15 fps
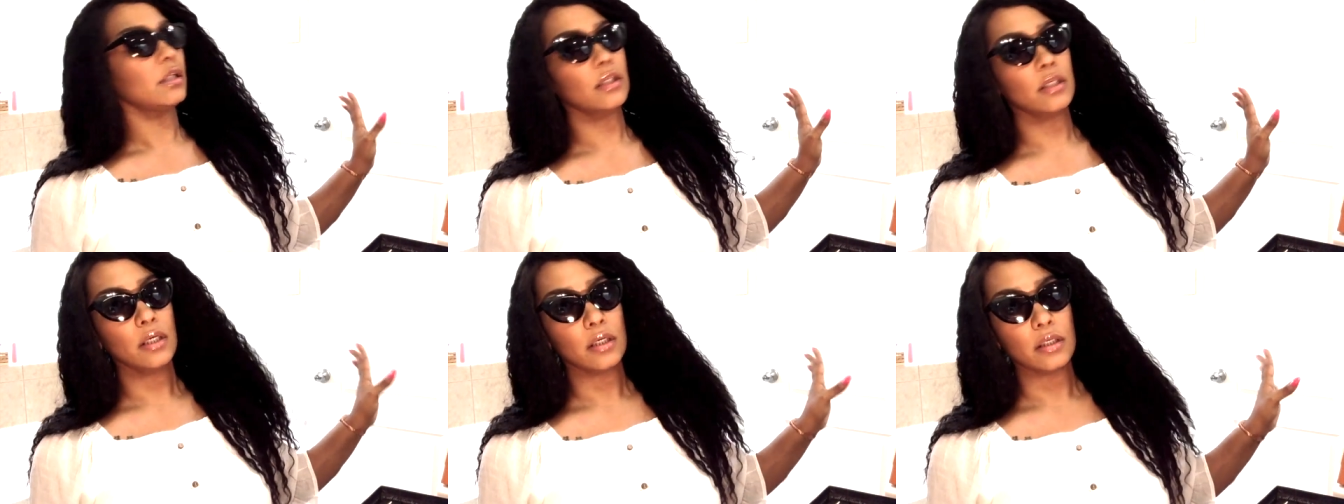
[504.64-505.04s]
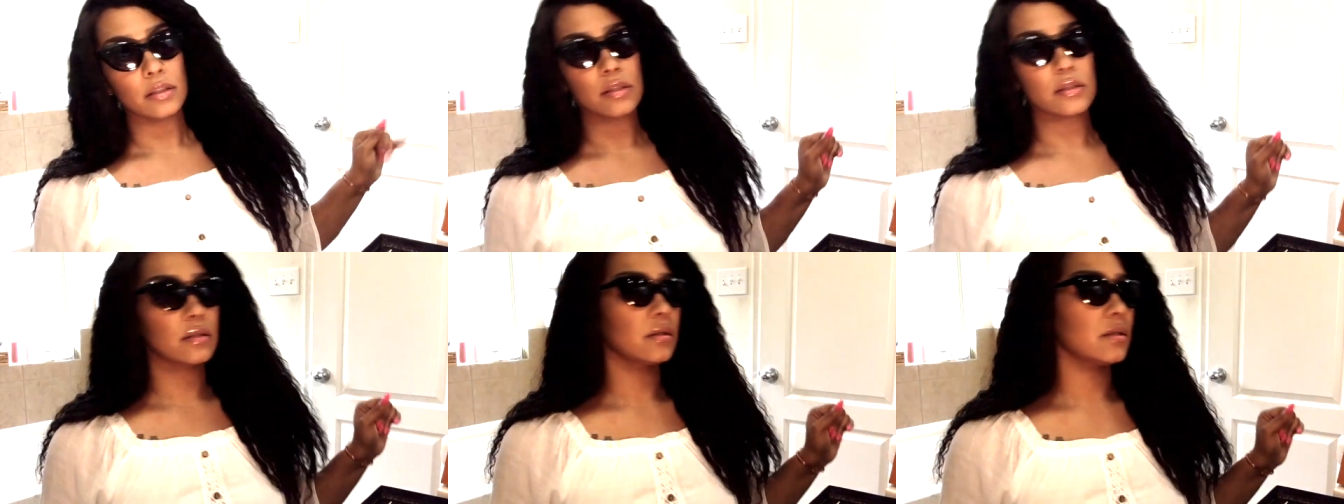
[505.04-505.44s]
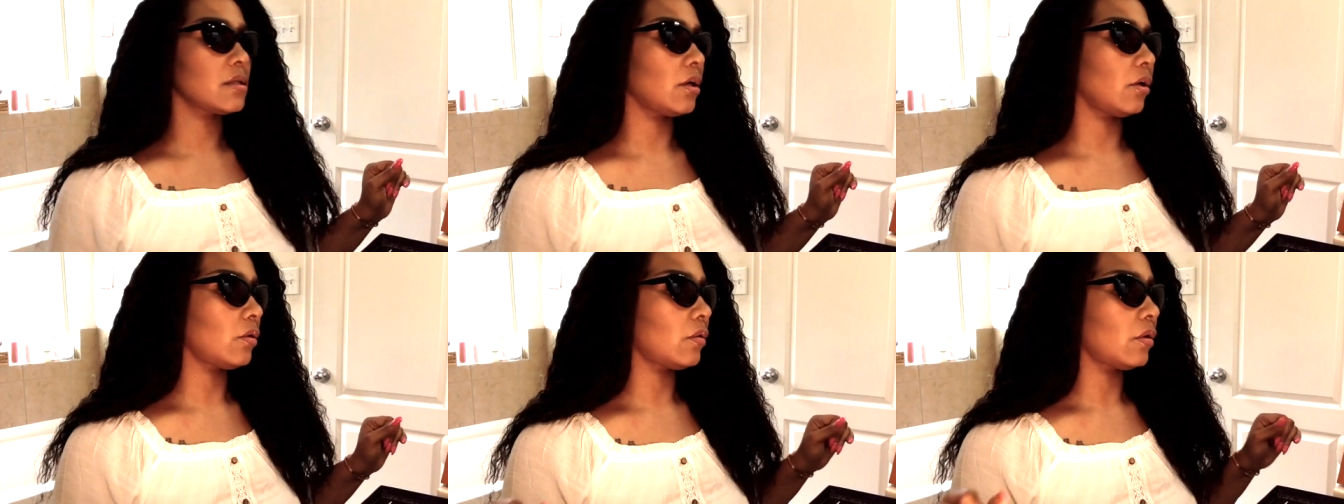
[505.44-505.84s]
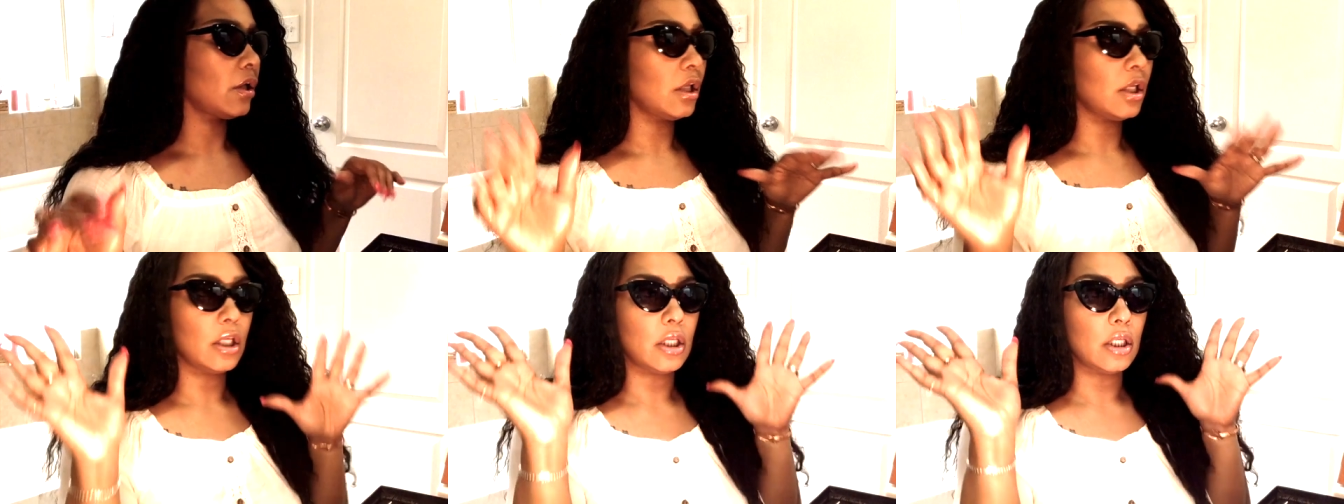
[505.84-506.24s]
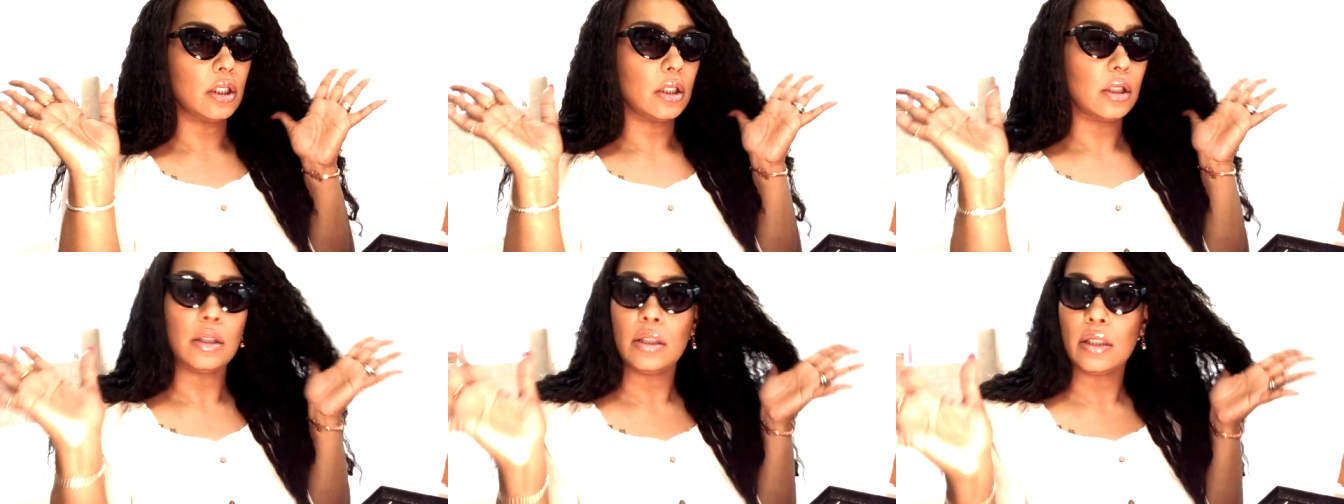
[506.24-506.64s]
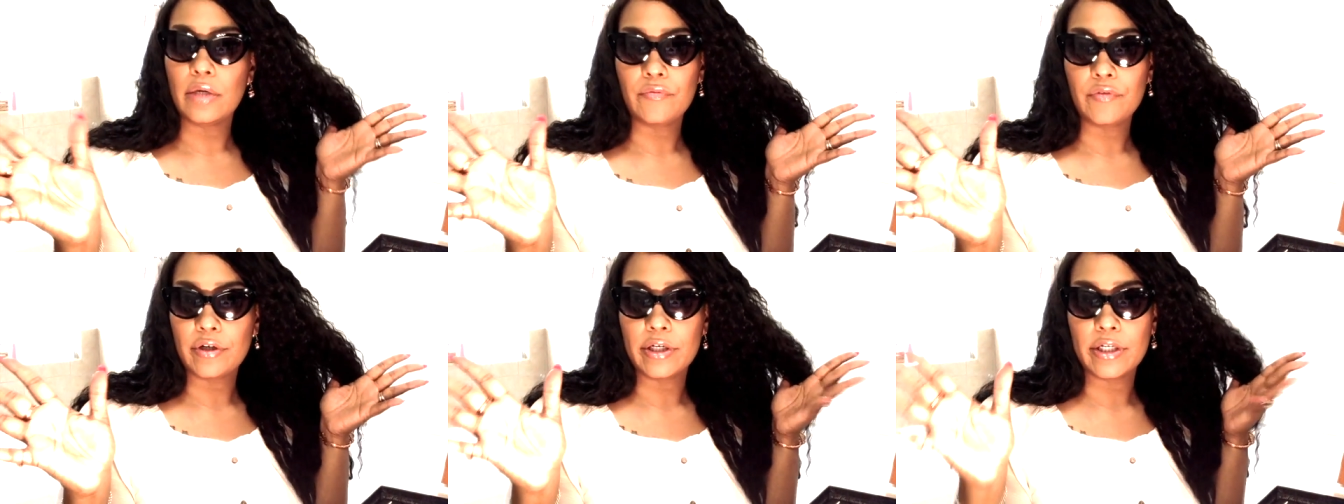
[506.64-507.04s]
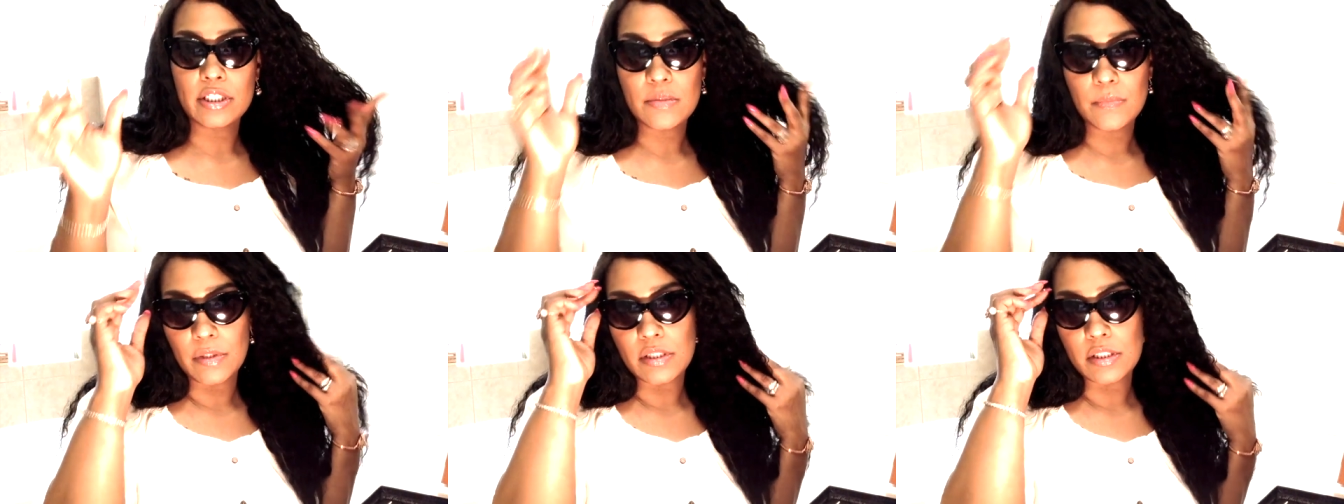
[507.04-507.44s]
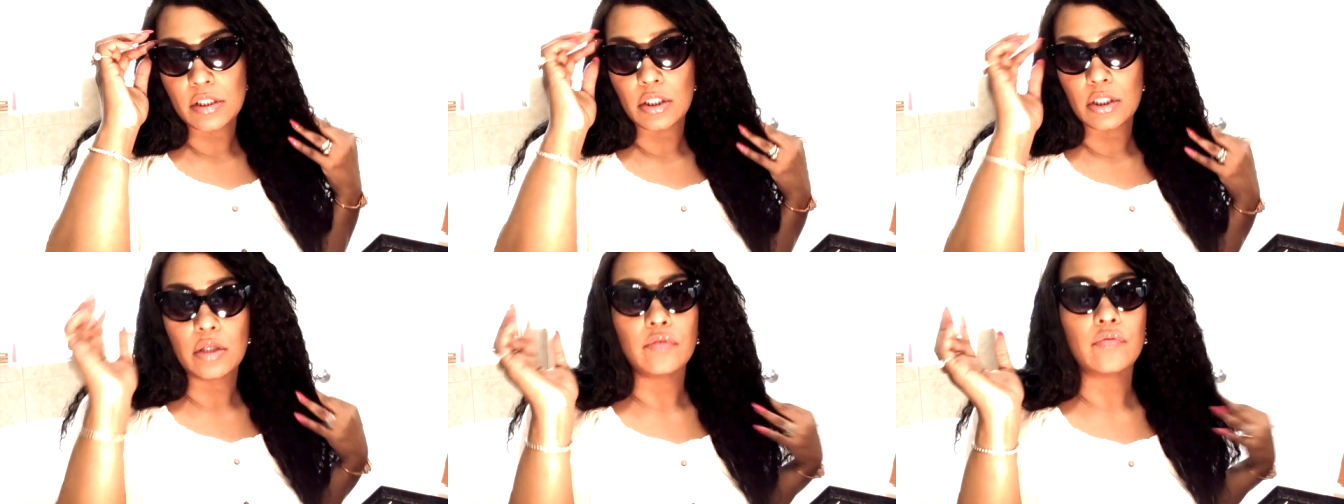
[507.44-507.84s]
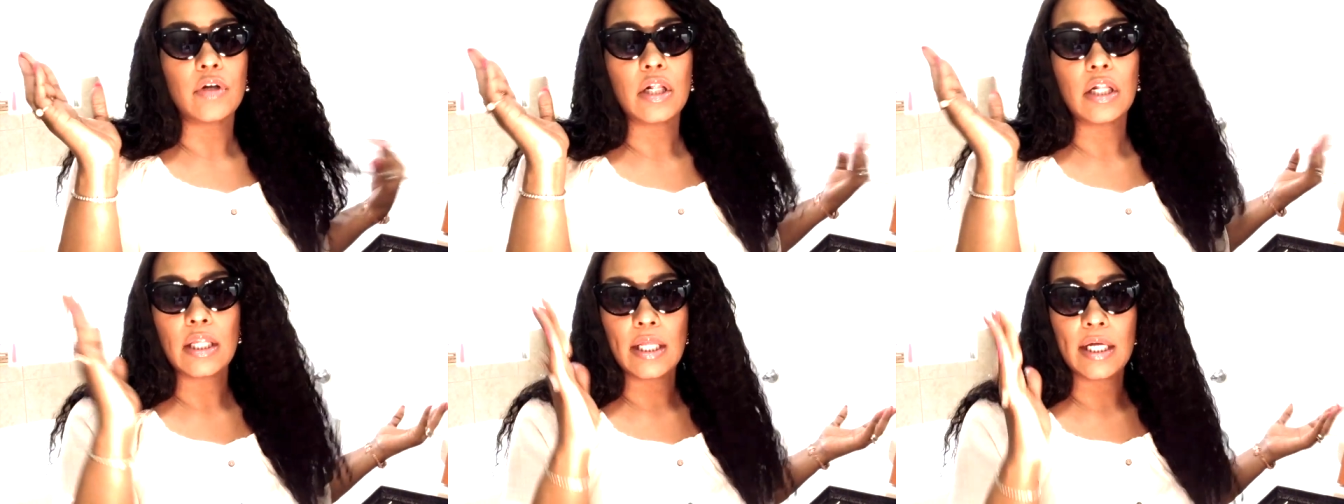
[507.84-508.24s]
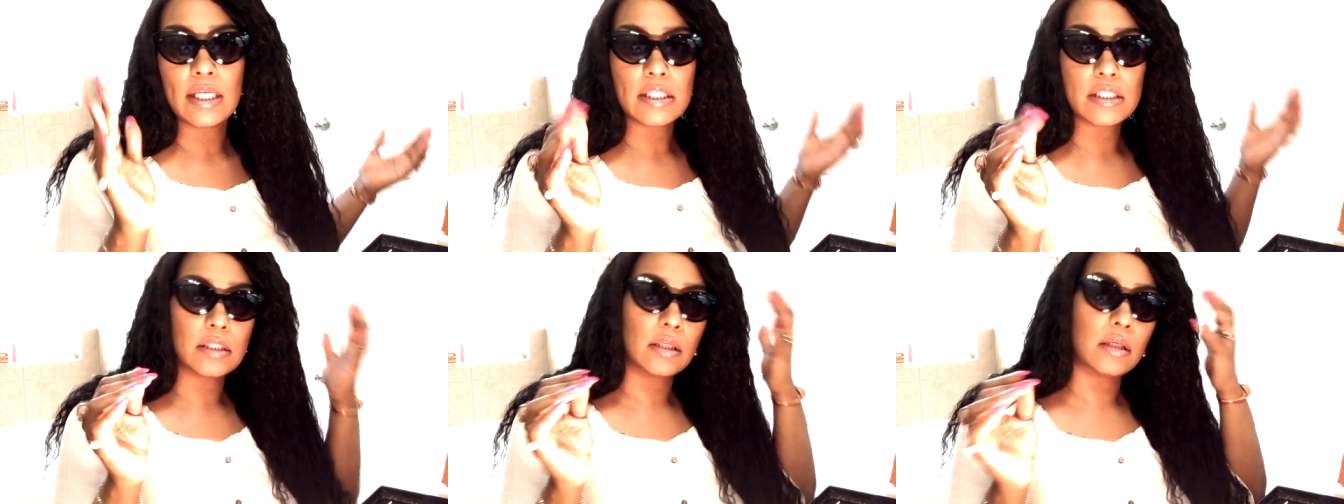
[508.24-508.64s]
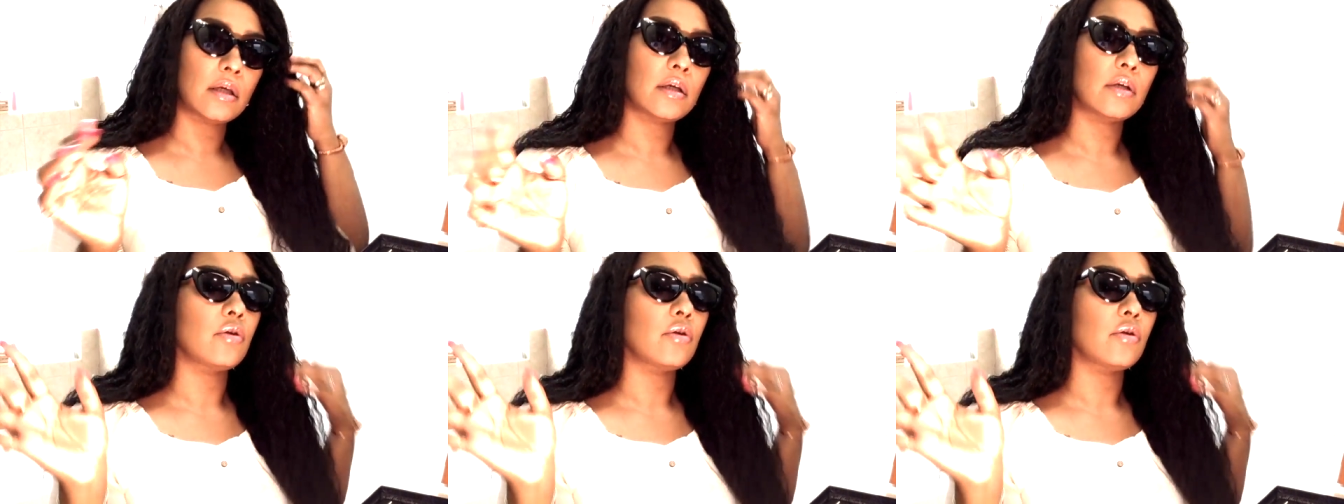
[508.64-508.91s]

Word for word: yes, so not very expensive, classic.